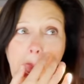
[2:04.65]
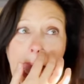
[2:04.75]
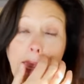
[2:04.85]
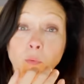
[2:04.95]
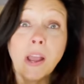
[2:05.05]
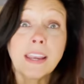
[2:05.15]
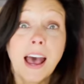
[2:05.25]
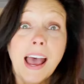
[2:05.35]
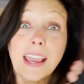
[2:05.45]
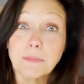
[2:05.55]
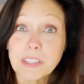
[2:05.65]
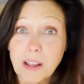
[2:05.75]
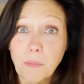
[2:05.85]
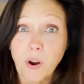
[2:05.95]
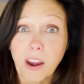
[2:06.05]
And when I am
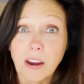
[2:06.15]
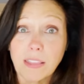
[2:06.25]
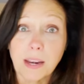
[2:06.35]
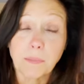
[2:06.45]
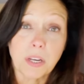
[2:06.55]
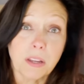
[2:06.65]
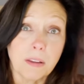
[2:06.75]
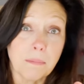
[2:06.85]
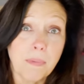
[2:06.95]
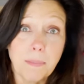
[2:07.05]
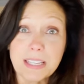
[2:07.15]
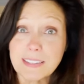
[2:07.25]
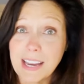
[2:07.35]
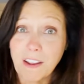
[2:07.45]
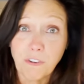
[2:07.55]
somewhere that I'm gonna maybe
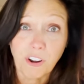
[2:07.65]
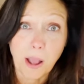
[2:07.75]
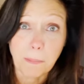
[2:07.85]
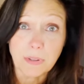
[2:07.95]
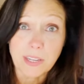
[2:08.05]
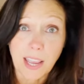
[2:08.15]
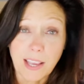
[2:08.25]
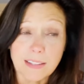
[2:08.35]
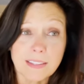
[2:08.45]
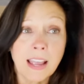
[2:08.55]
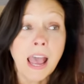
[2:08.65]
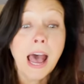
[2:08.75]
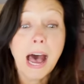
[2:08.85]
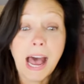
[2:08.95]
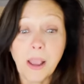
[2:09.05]
stay for a couple days,
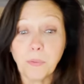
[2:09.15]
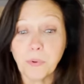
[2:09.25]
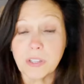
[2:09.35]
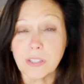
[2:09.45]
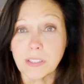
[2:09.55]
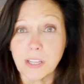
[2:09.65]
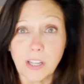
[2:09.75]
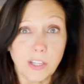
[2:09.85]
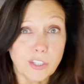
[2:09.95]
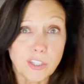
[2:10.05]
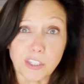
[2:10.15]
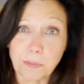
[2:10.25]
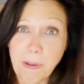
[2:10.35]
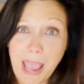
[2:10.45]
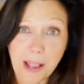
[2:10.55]
I will
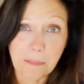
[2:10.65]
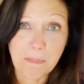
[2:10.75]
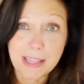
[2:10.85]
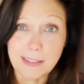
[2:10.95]
just pack up my